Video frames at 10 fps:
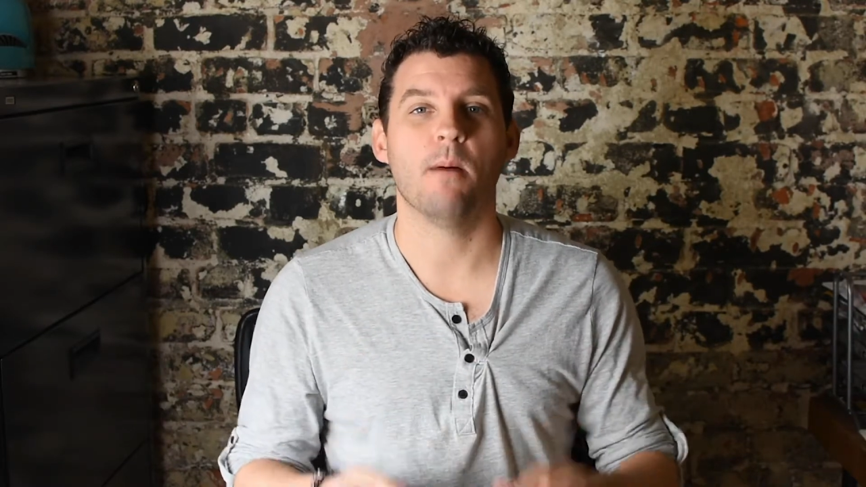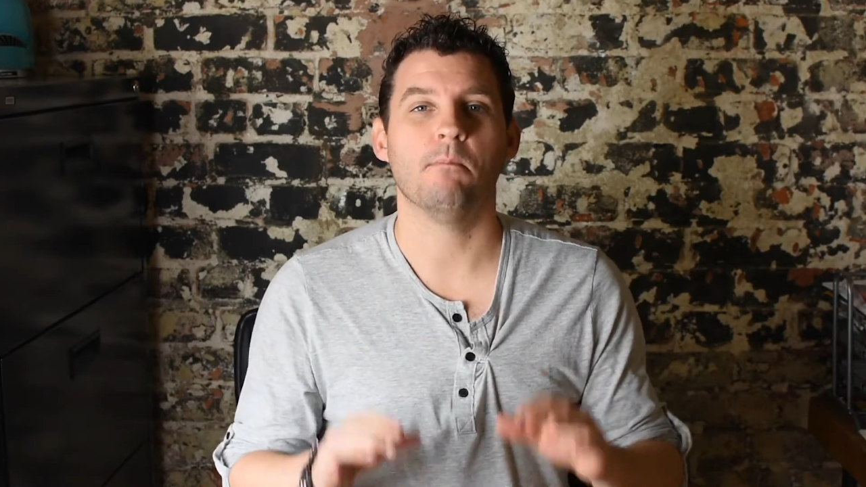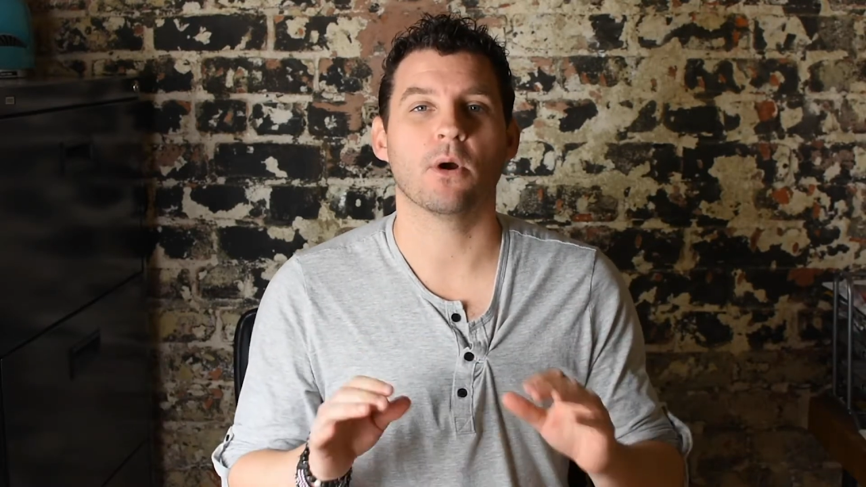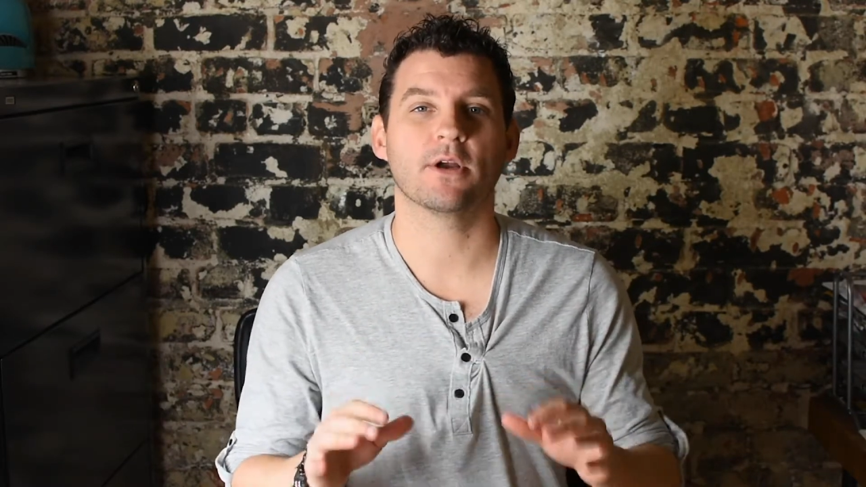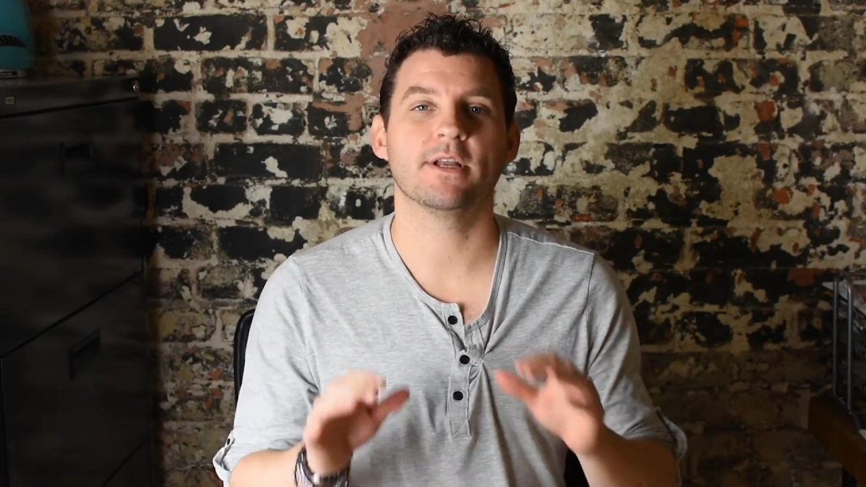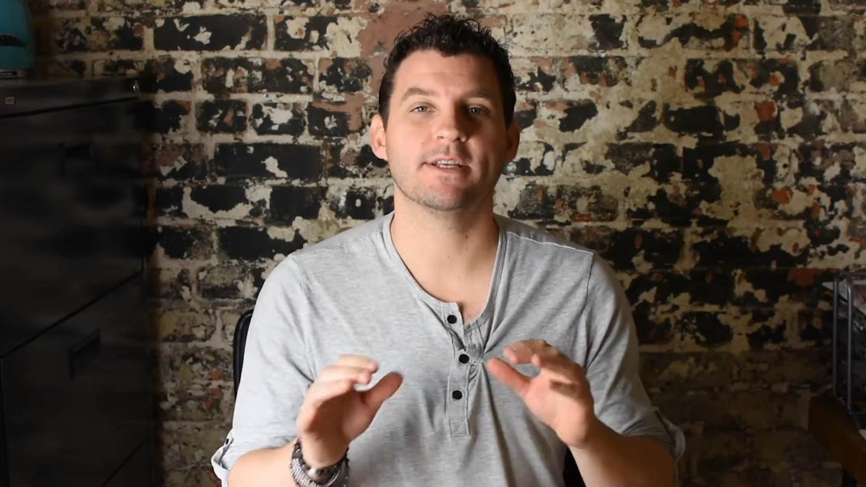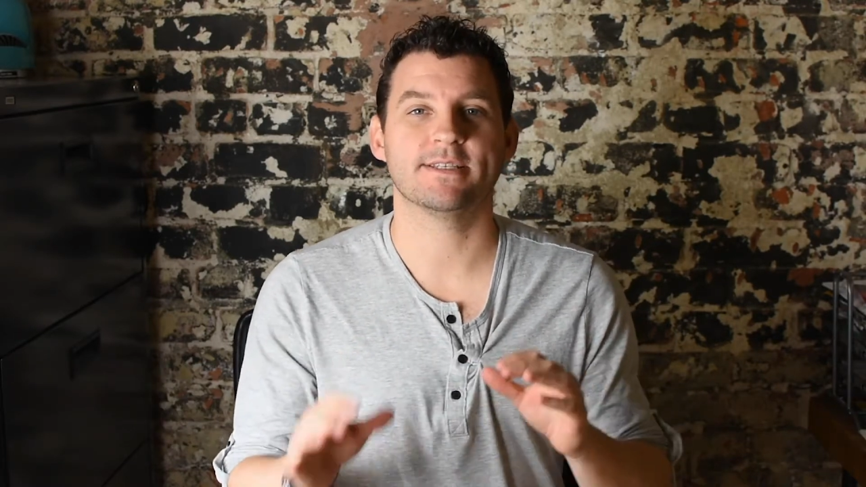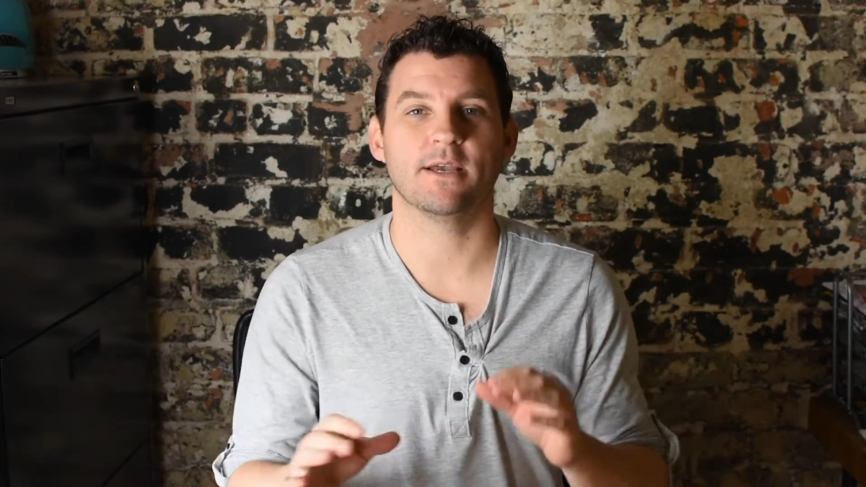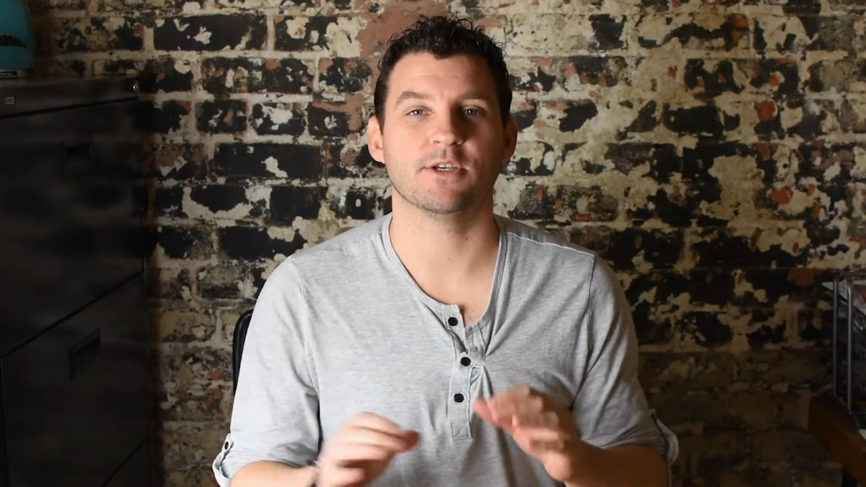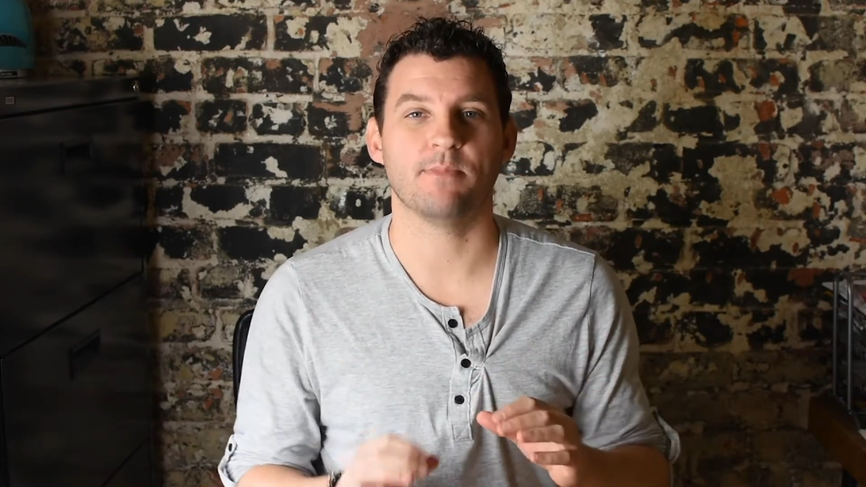marketing to
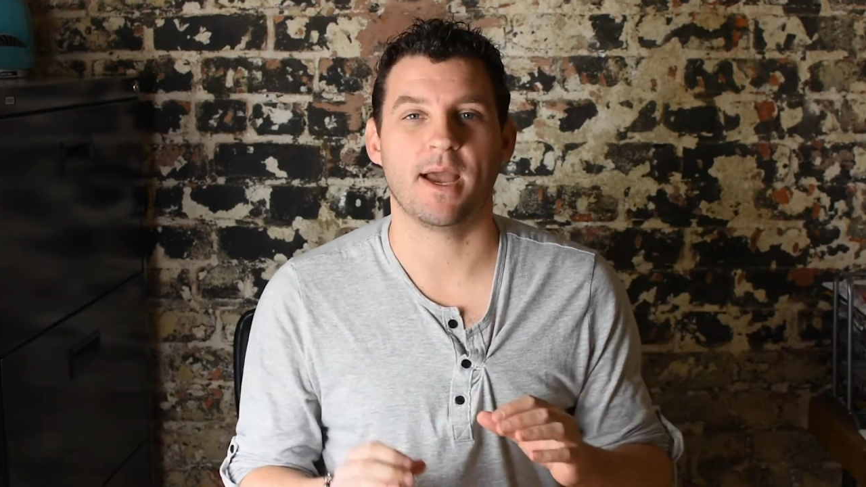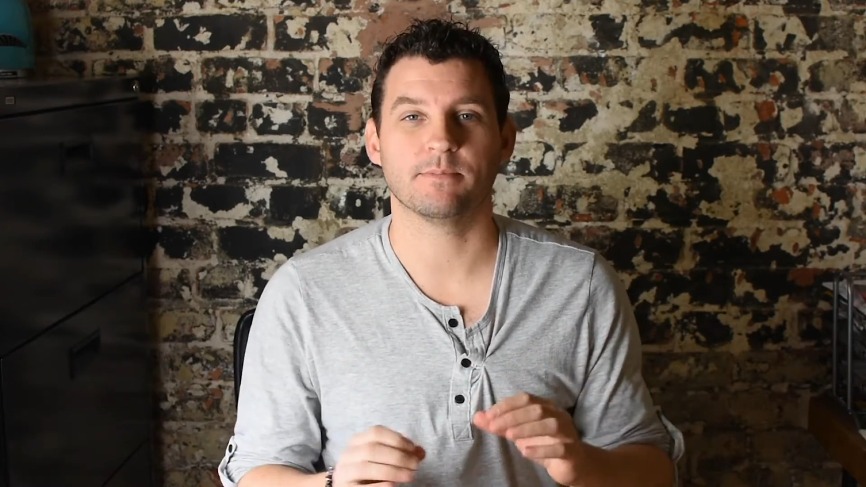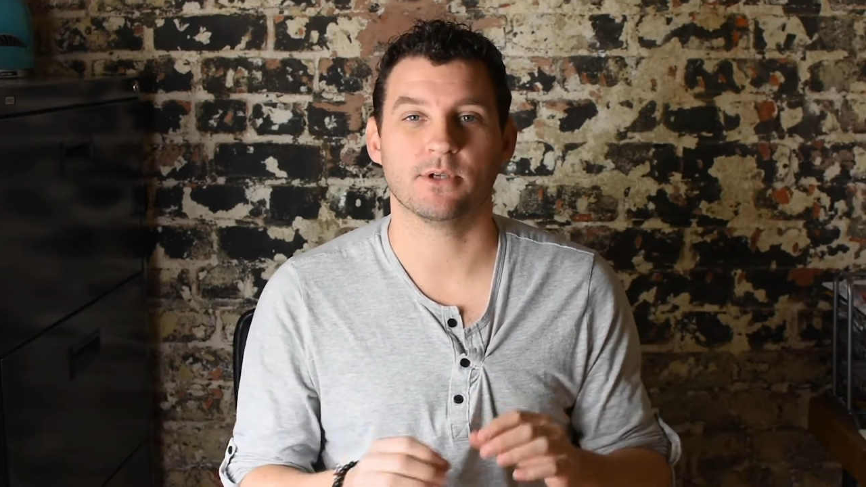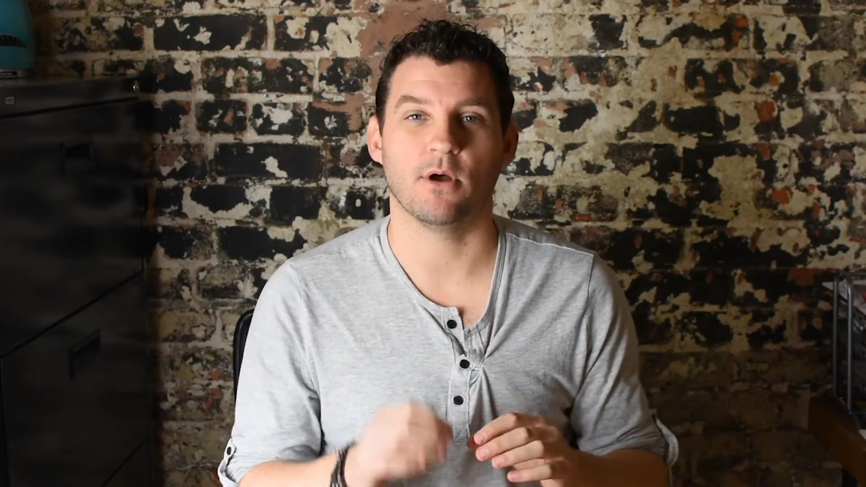sales maps,